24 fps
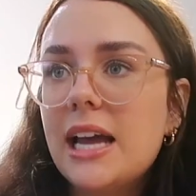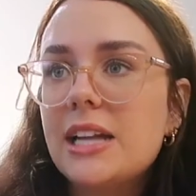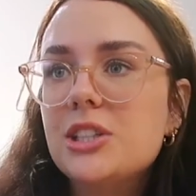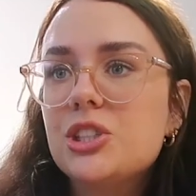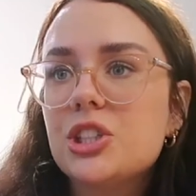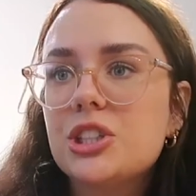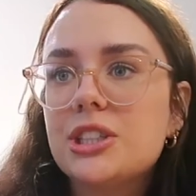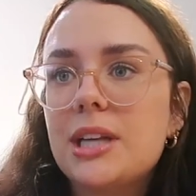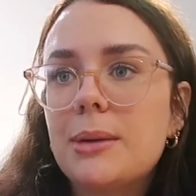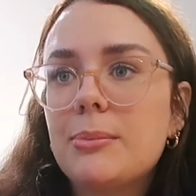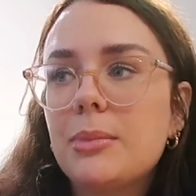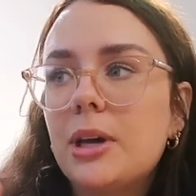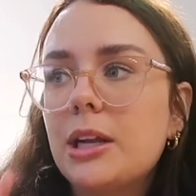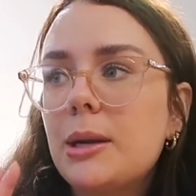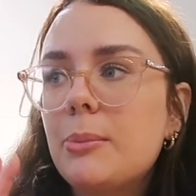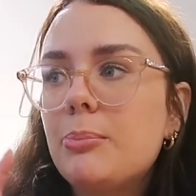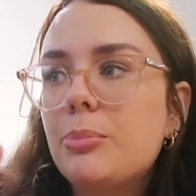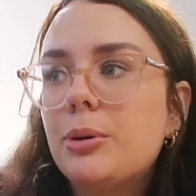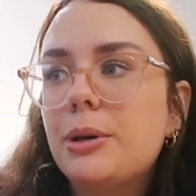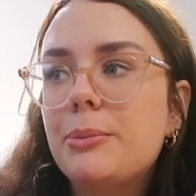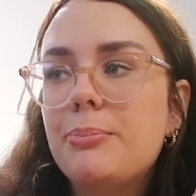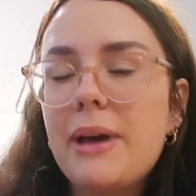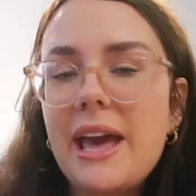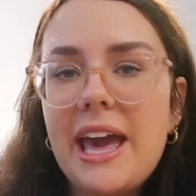And just, I'm gonna
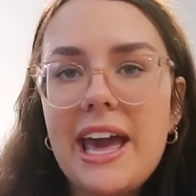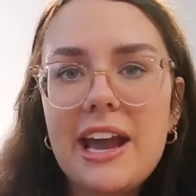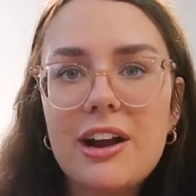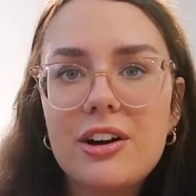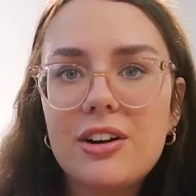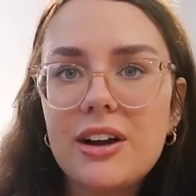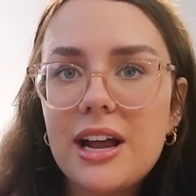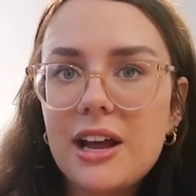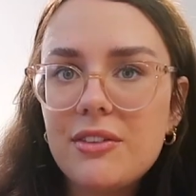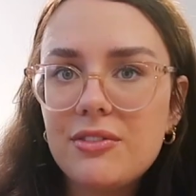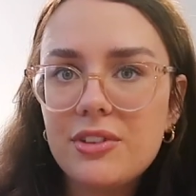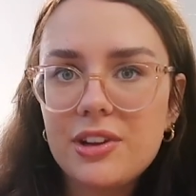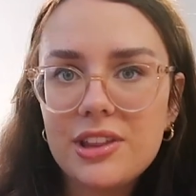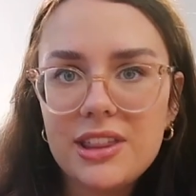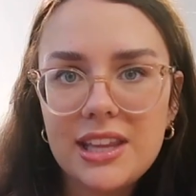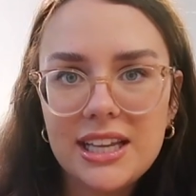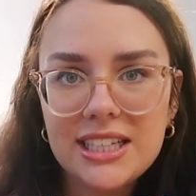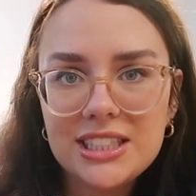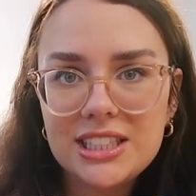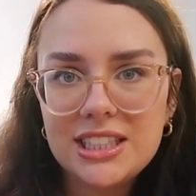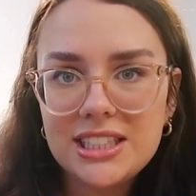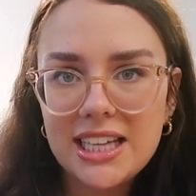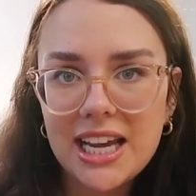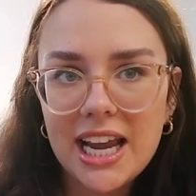prepare
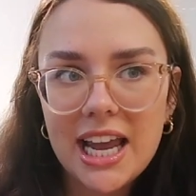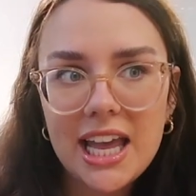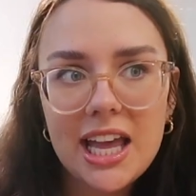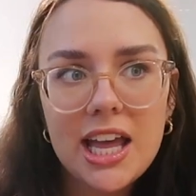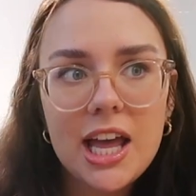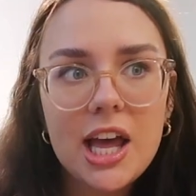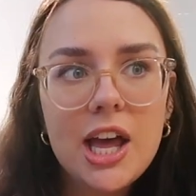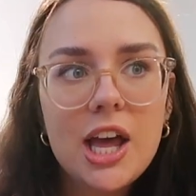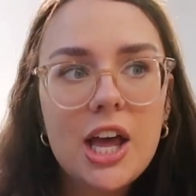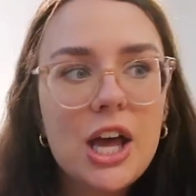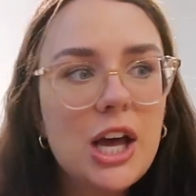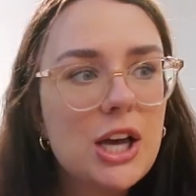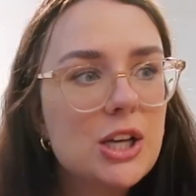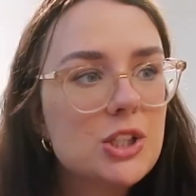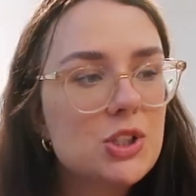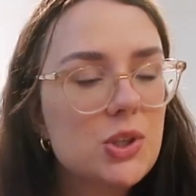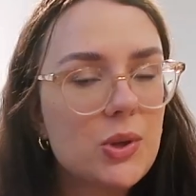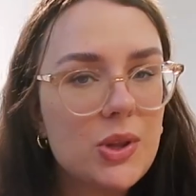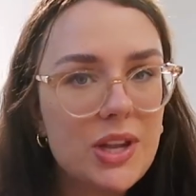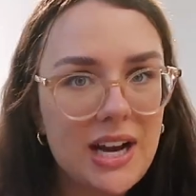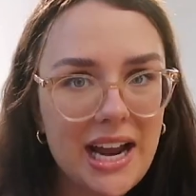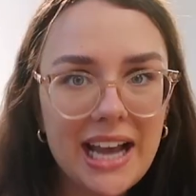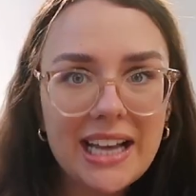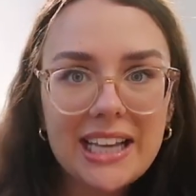everything today so
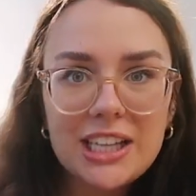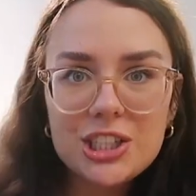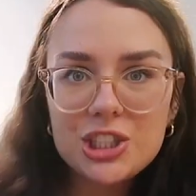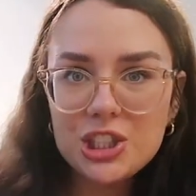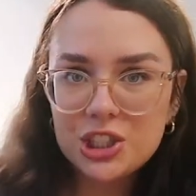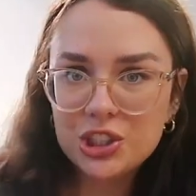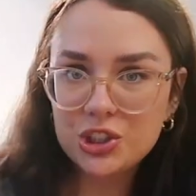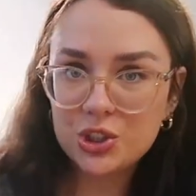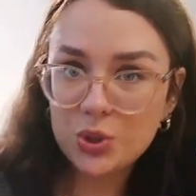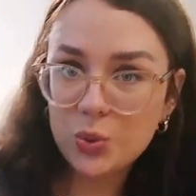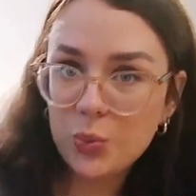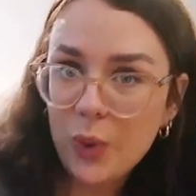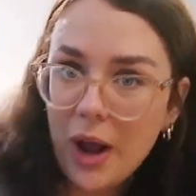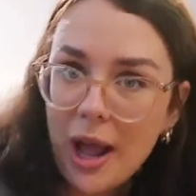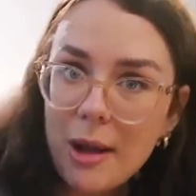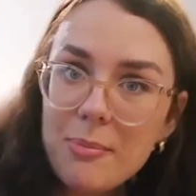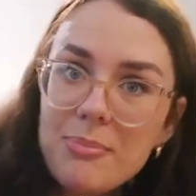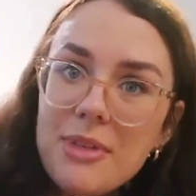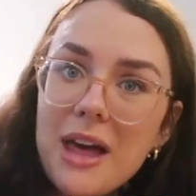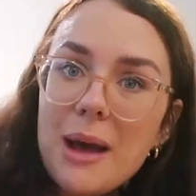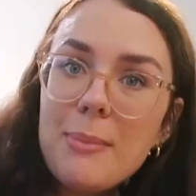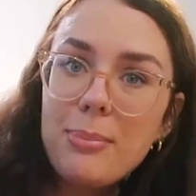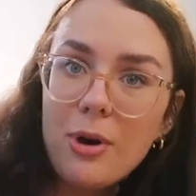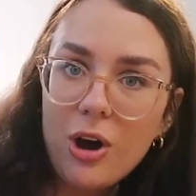that I can just
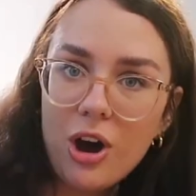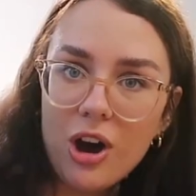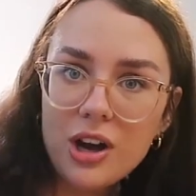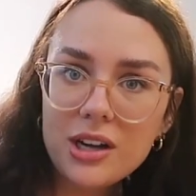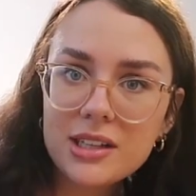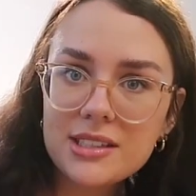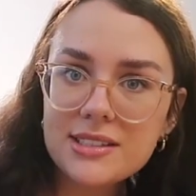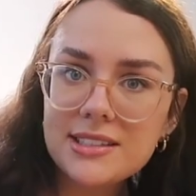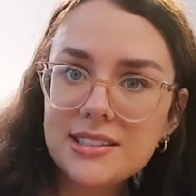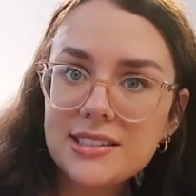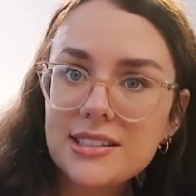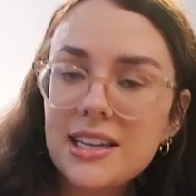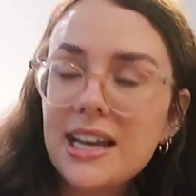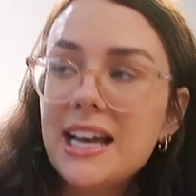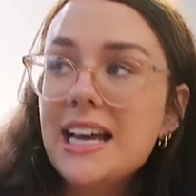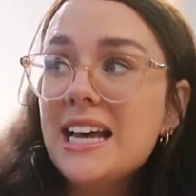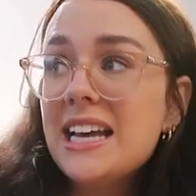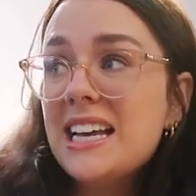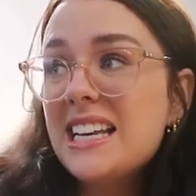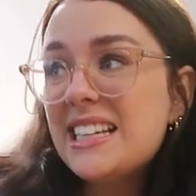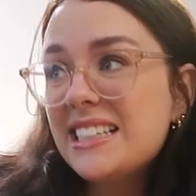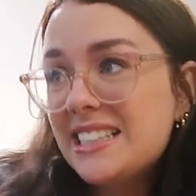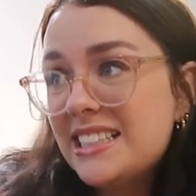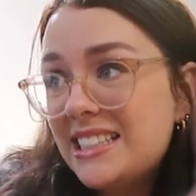grab that box,
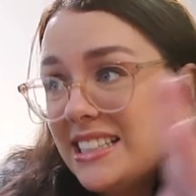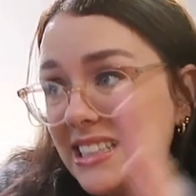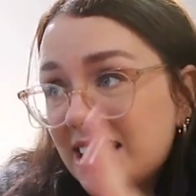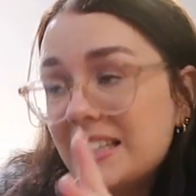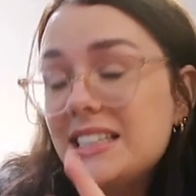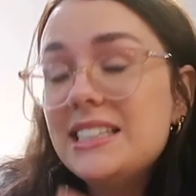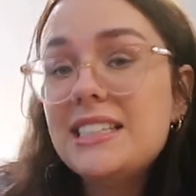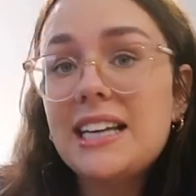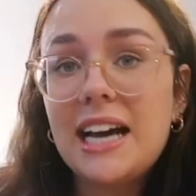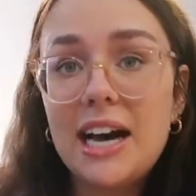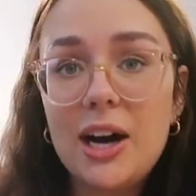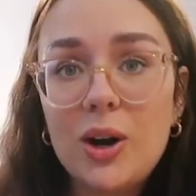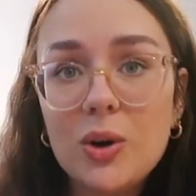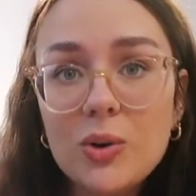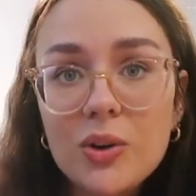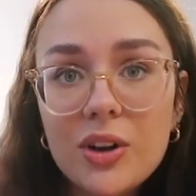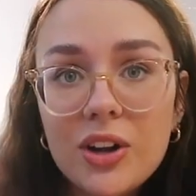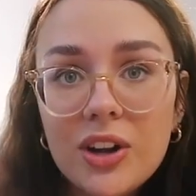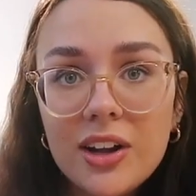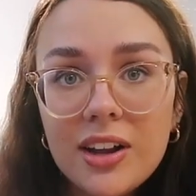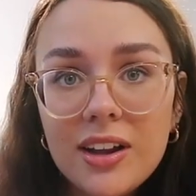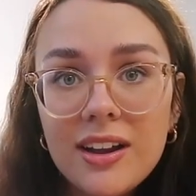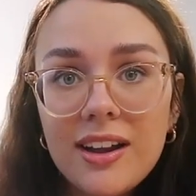sit down,